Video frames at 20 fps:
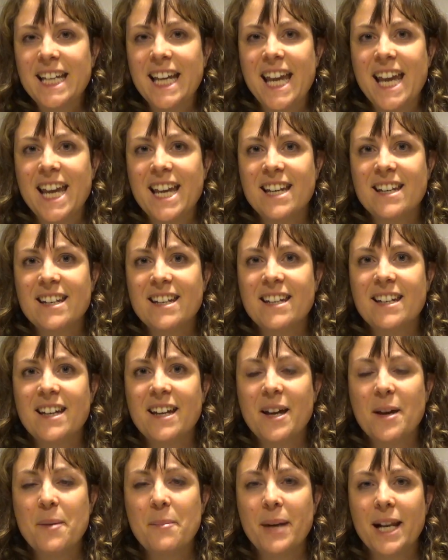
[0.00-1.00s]

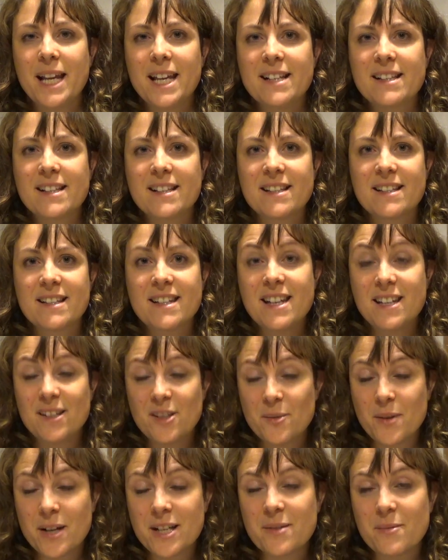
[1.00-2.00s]
in a place near
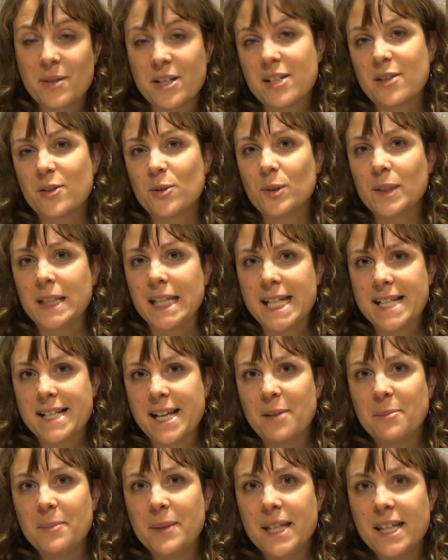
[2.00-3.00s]
to us, which is called Les
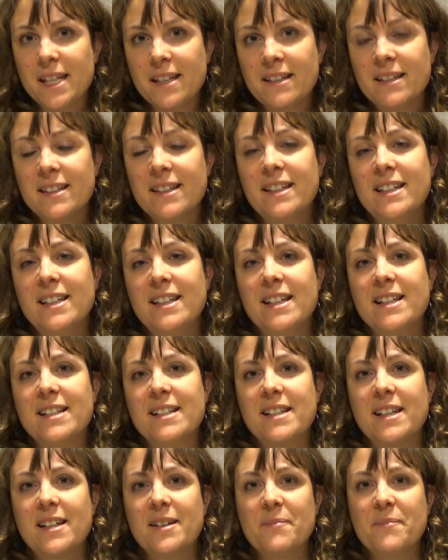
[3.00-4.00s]
Alpilles.
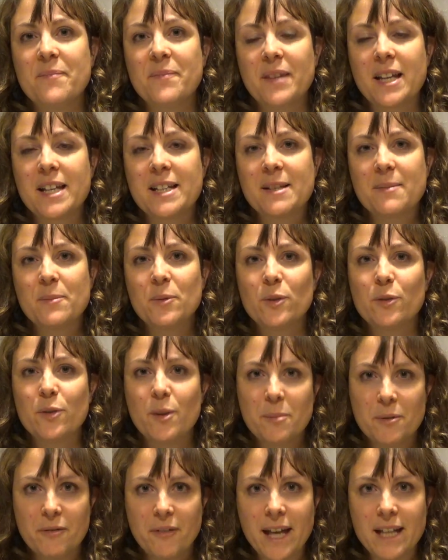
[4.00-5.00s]
It's a small
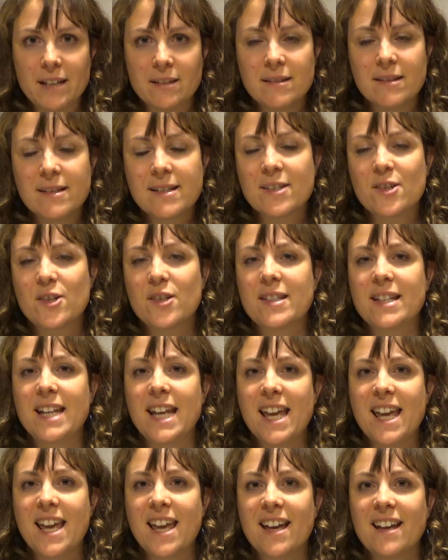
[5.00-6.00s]
group of hills just
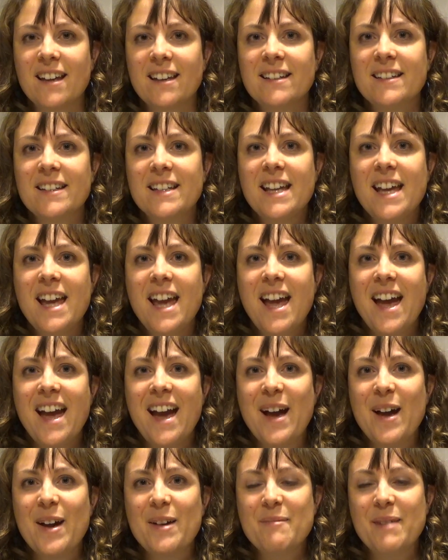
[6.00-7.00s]
near here.
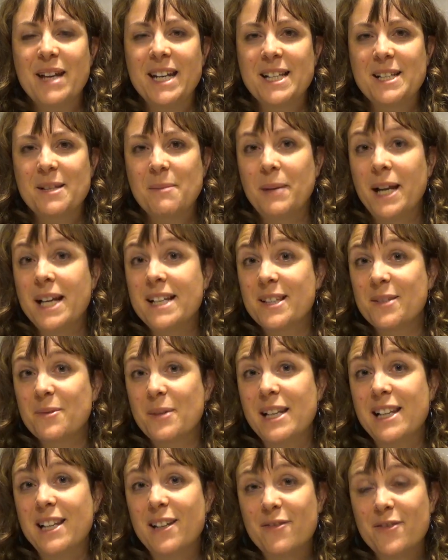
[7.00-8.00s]
And it's a place that
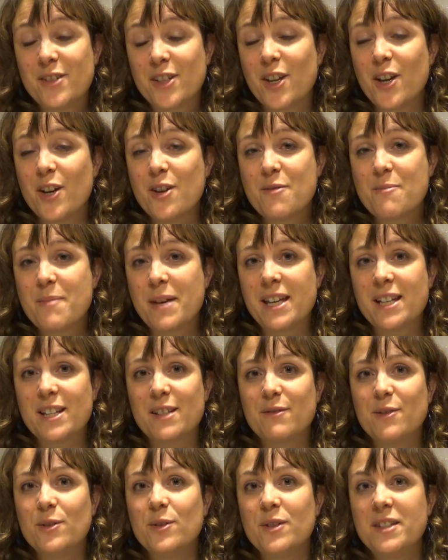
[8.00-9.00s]
we love to go because
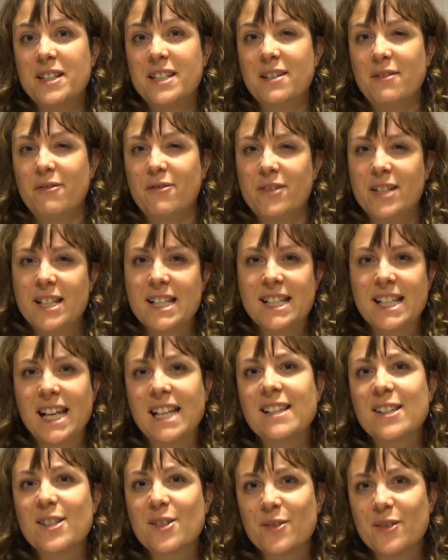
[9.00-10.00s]
of all the different
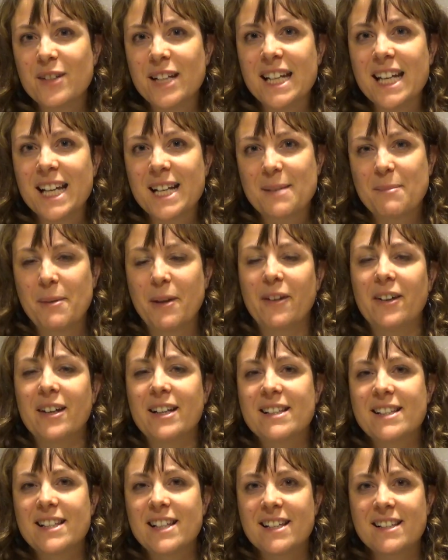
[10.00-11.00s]
sensory
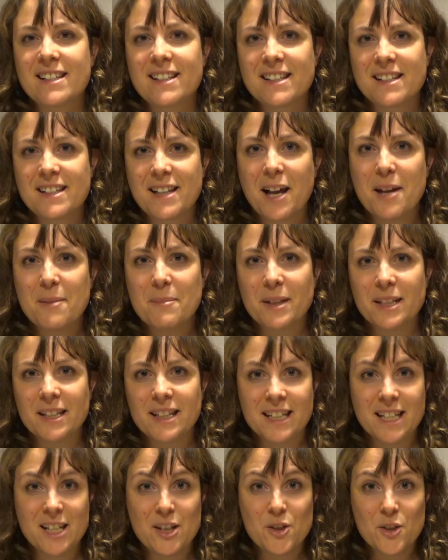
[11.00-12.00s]
experiences that Simon
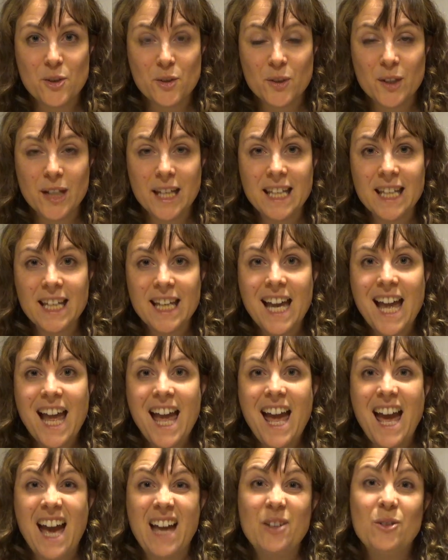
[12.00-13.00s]
can enjoy
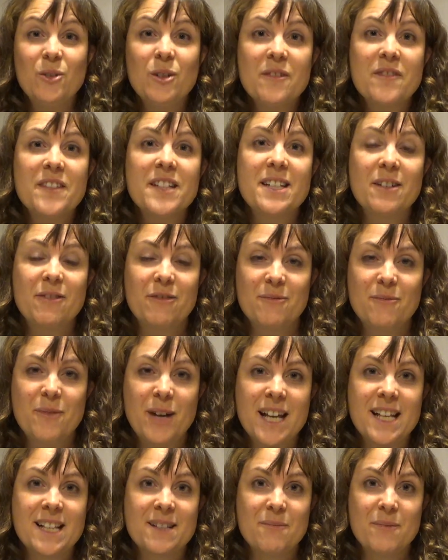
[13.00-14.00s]
and all of the different
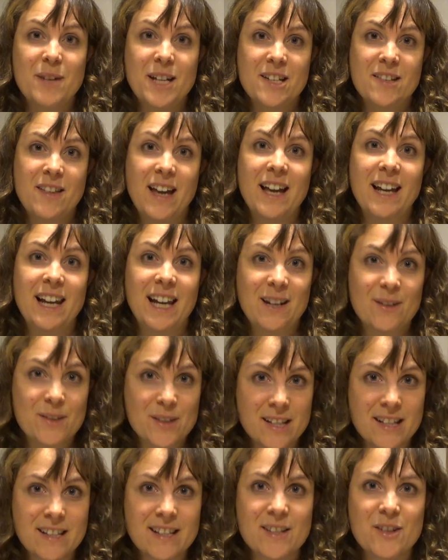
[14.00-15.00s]
ways in which that
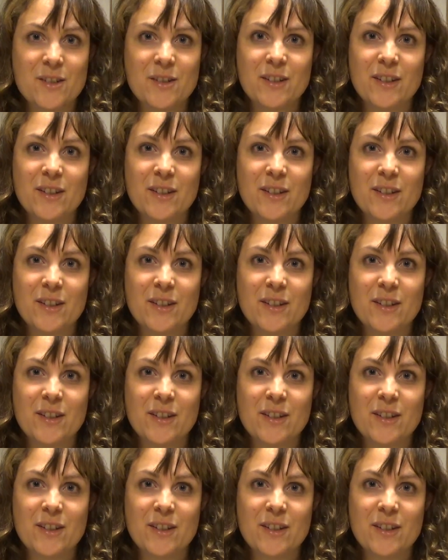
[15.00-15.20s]
allows us